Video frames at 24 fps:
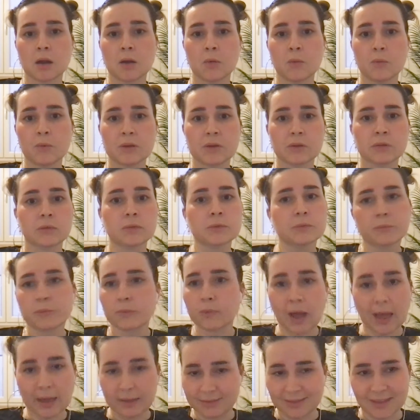because
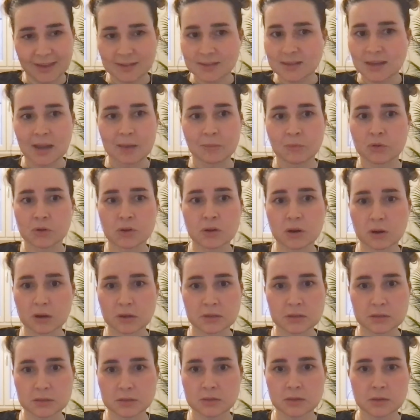at that time the
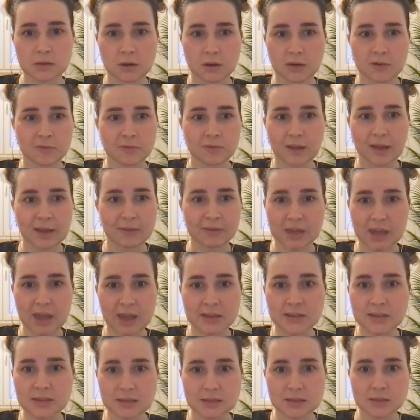cost of having
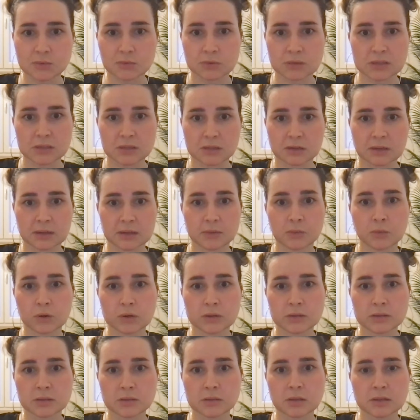access to internet
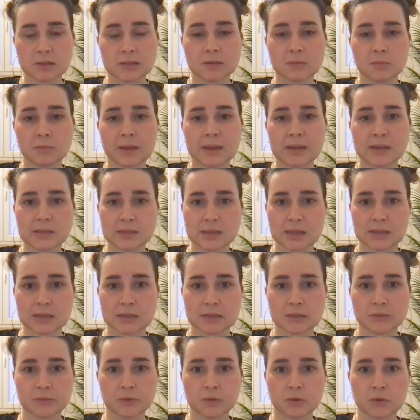was doesn't make sense
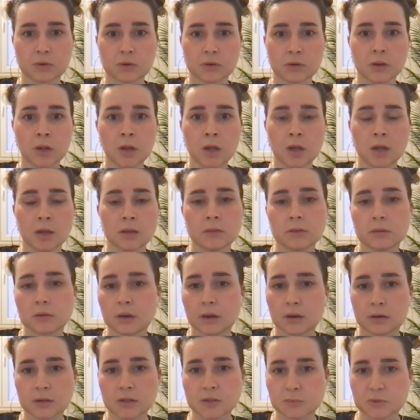for the
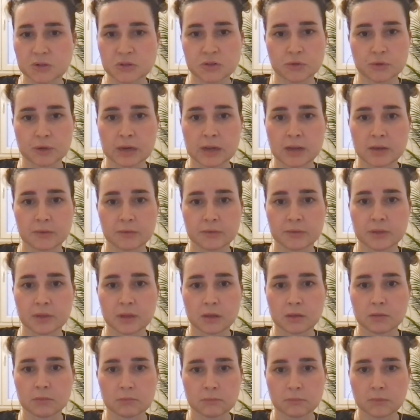large majority of
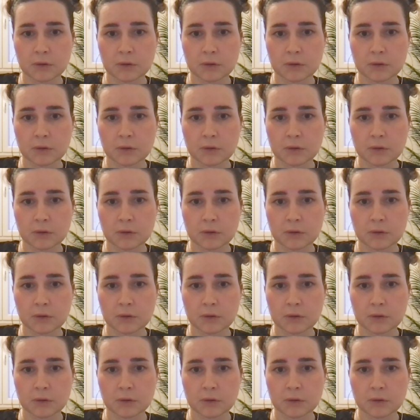the